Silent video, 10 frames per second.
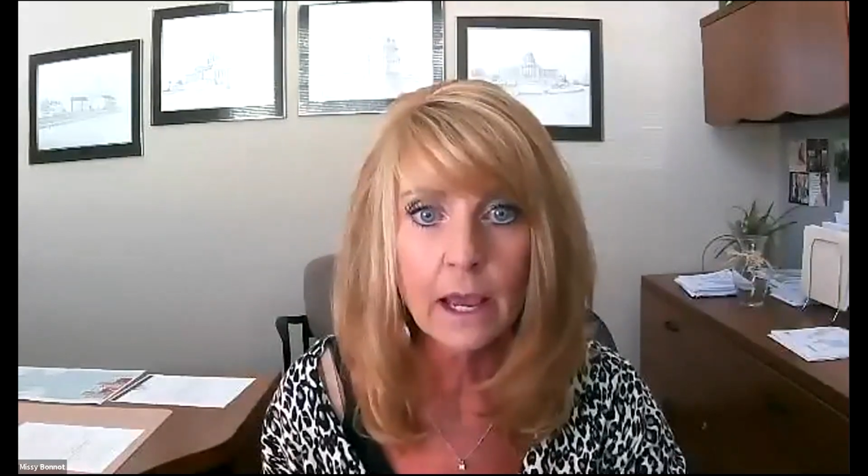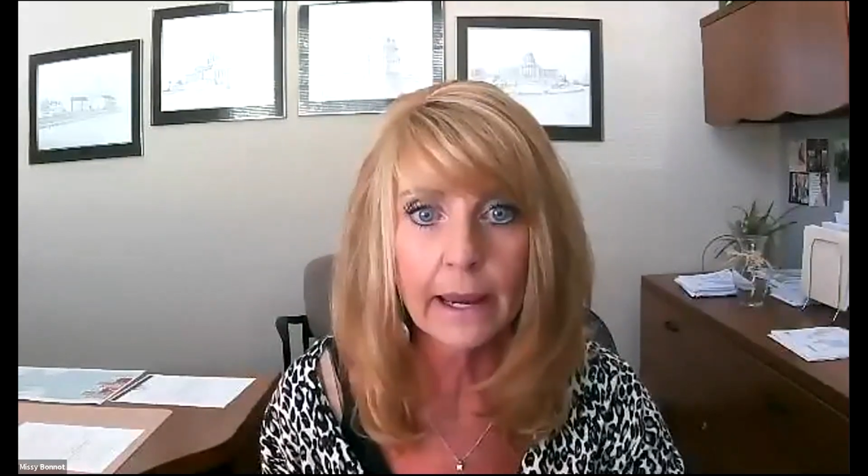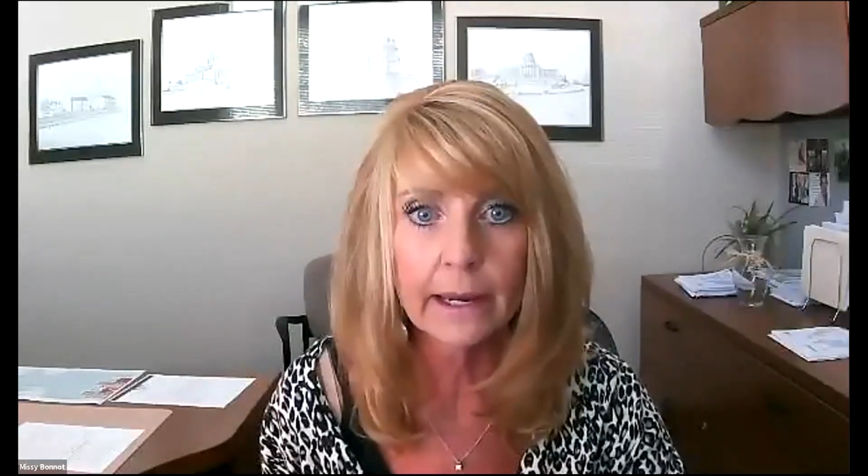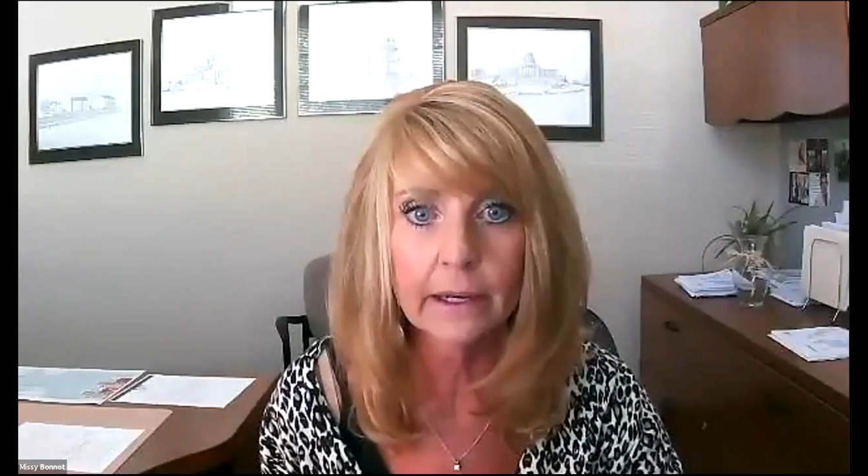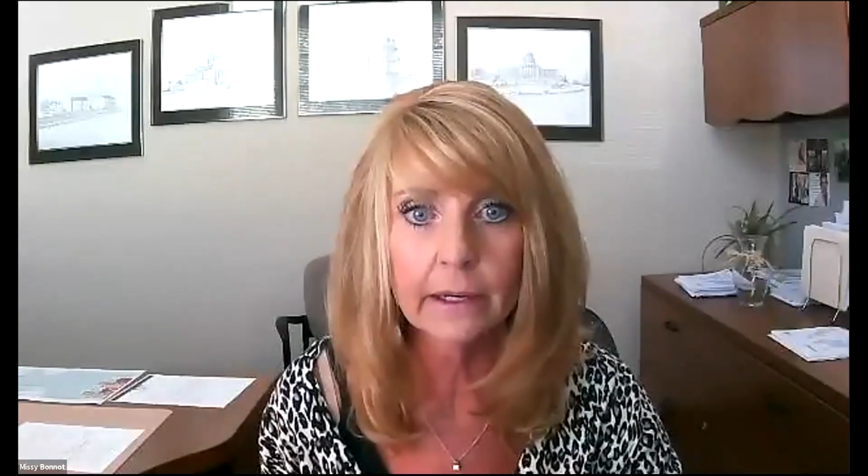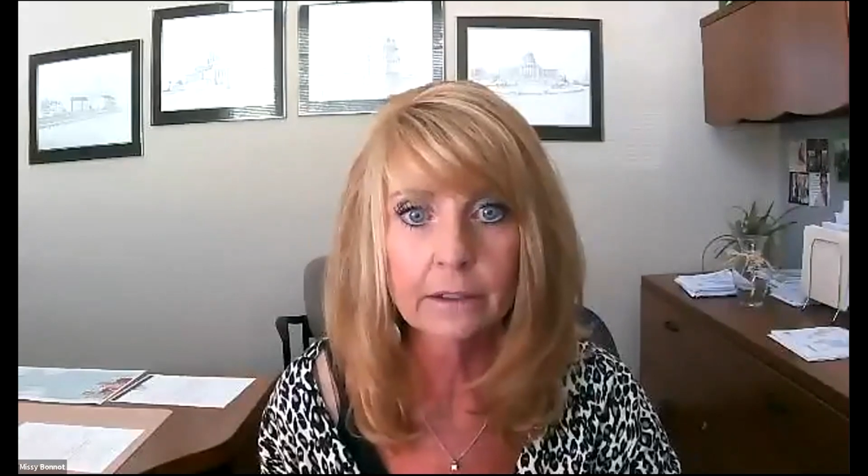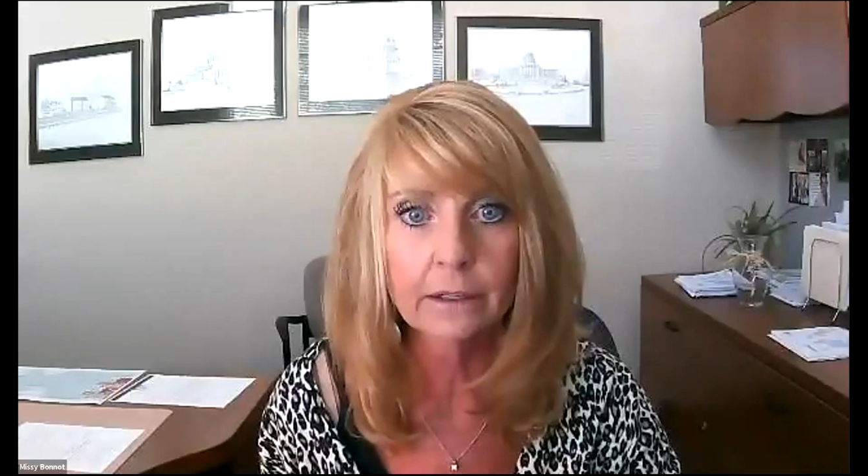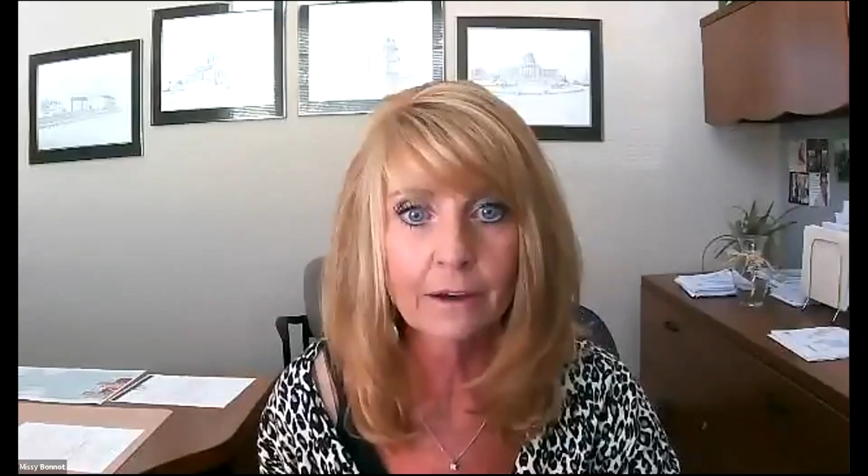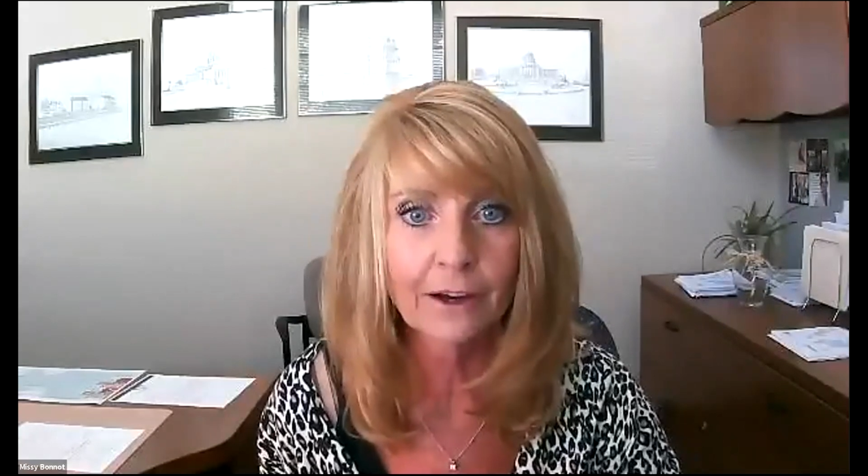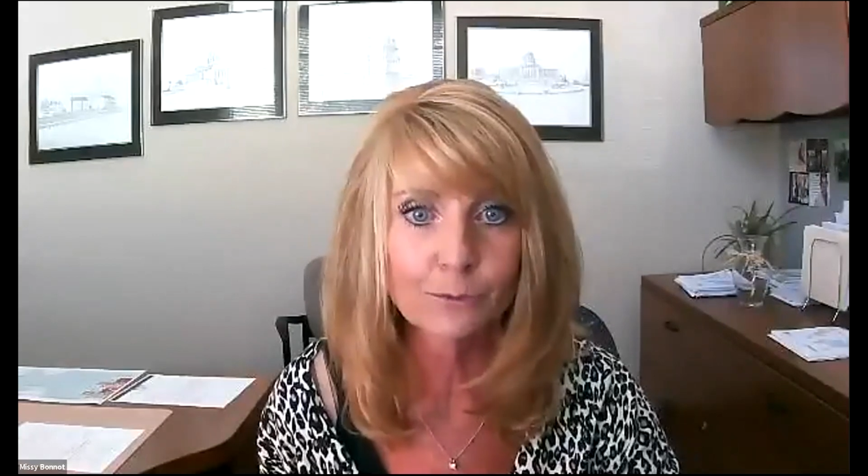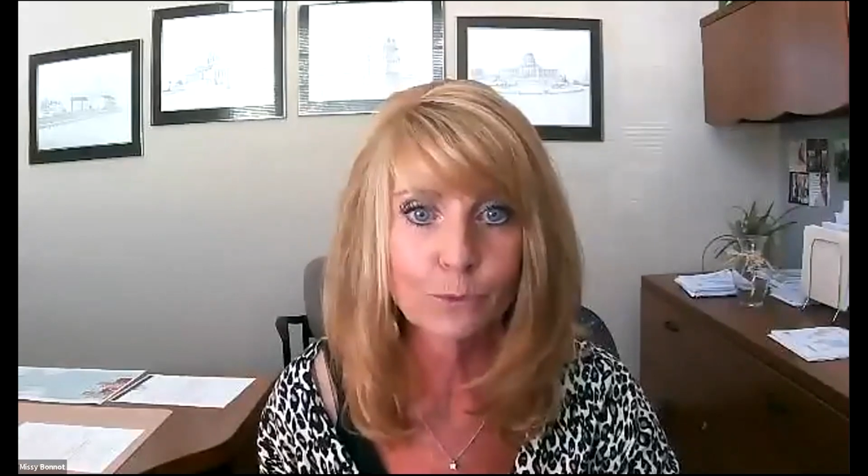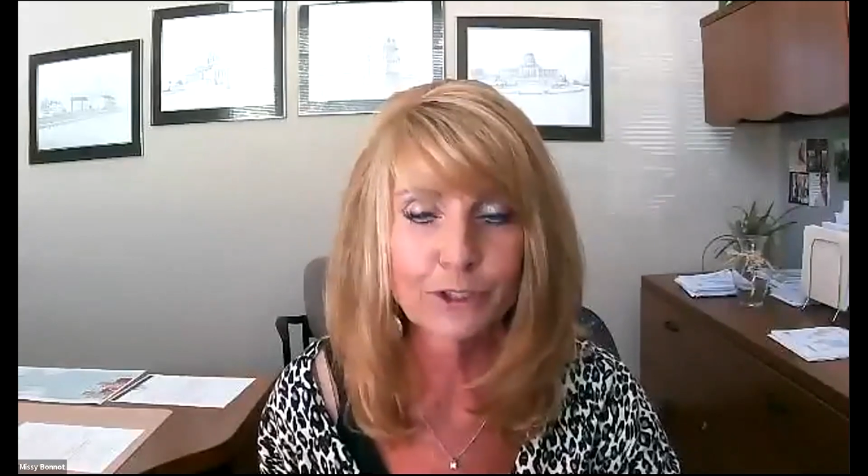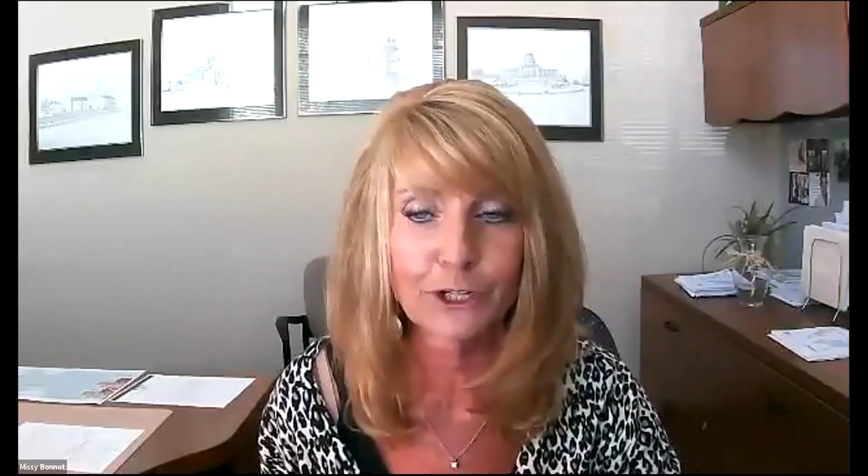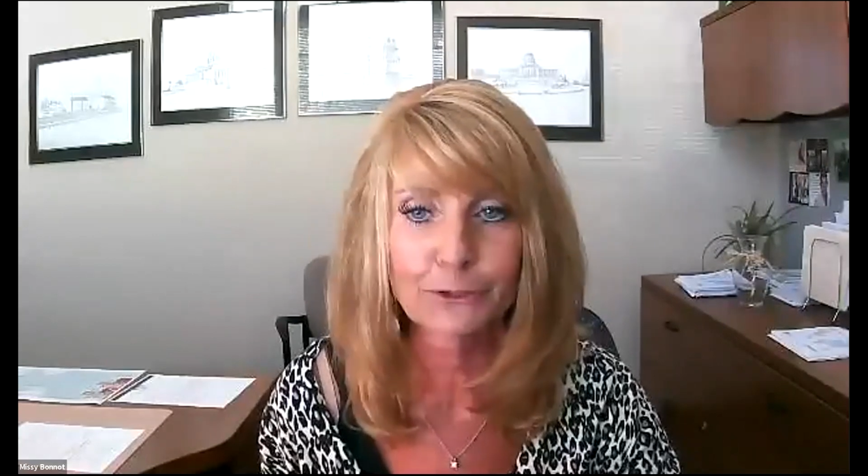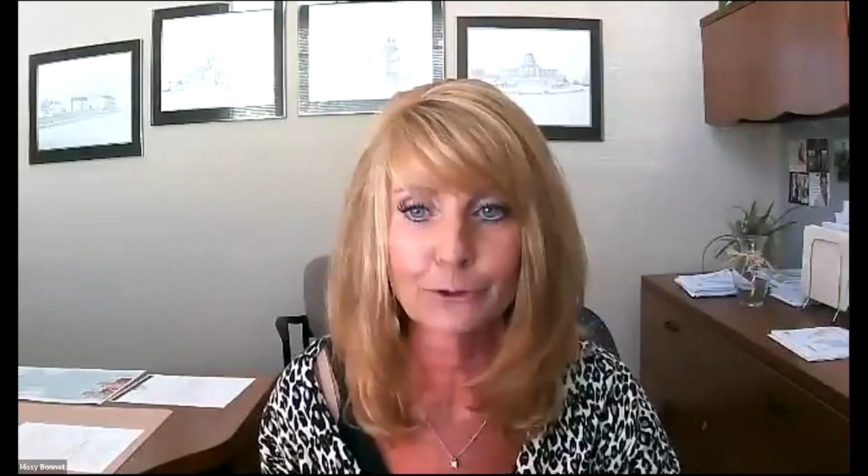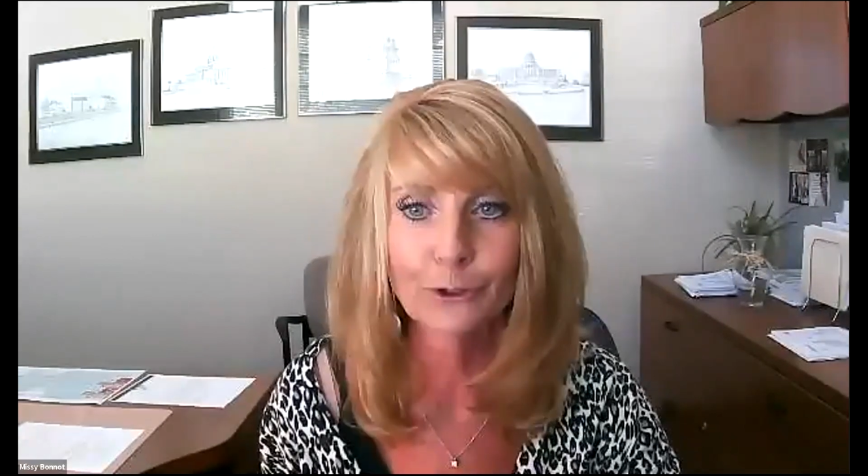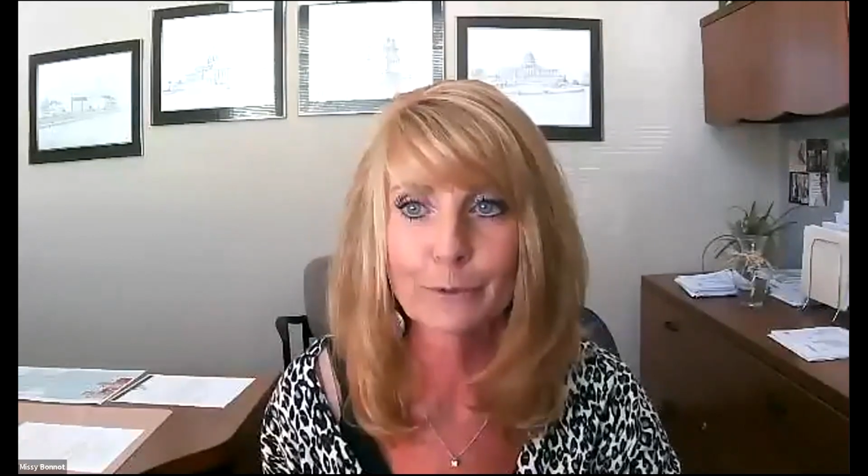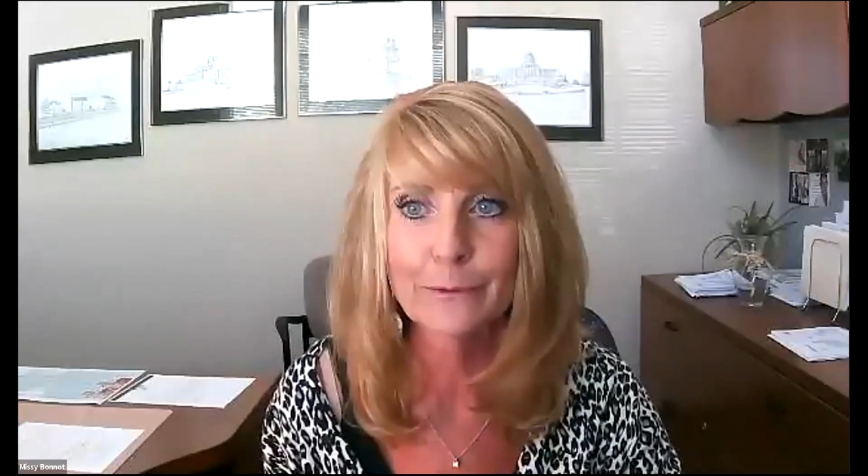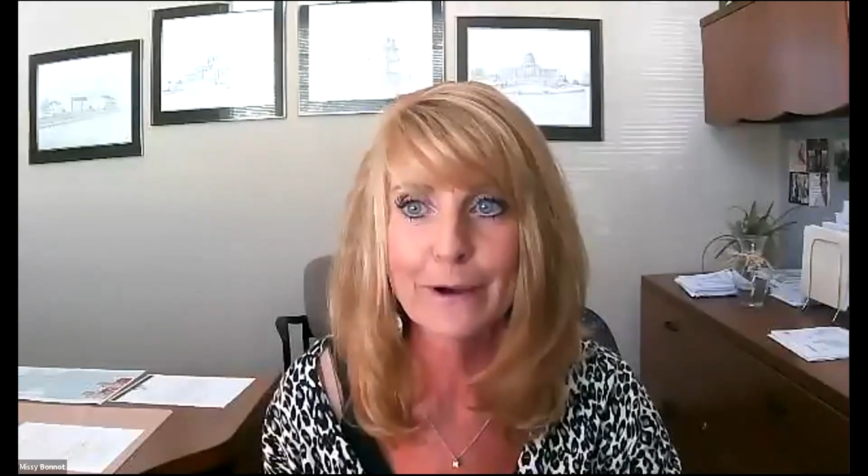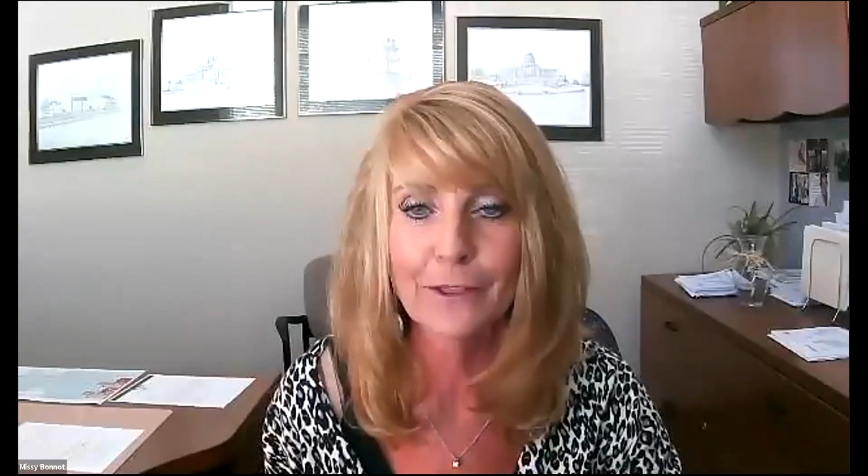And we talked a little
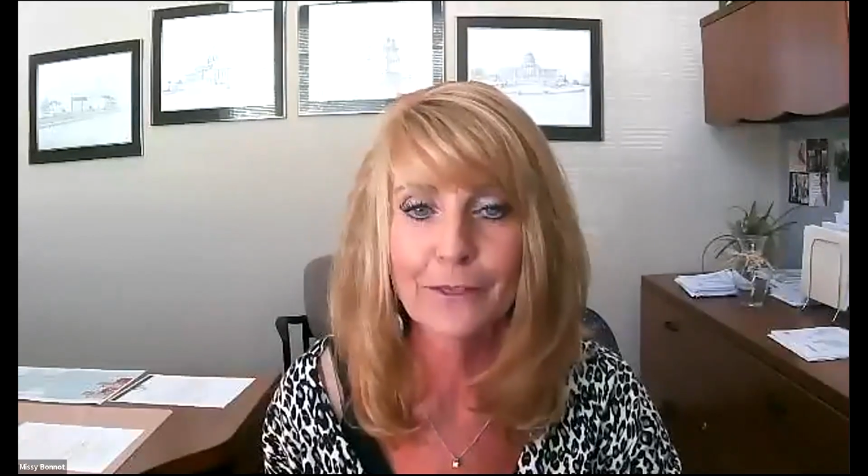bit about